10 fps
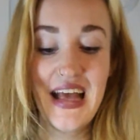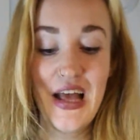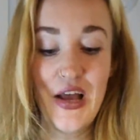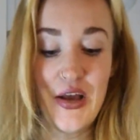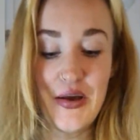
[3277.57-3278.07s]

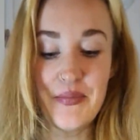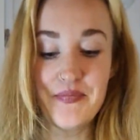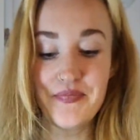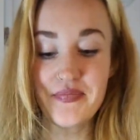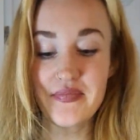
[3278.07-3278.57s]

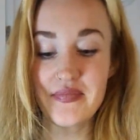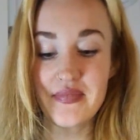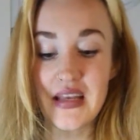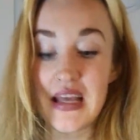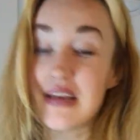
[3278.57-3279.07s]
And
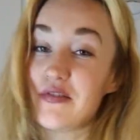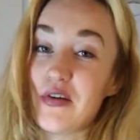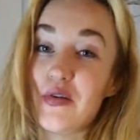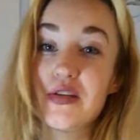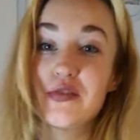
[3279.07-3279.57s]
a
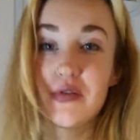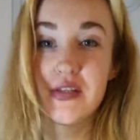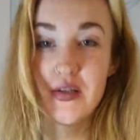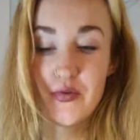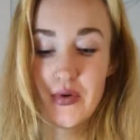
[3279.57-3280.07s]
very interesting
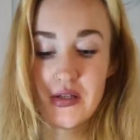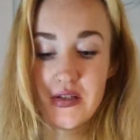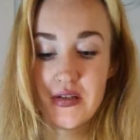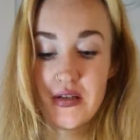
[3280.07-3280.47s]
question.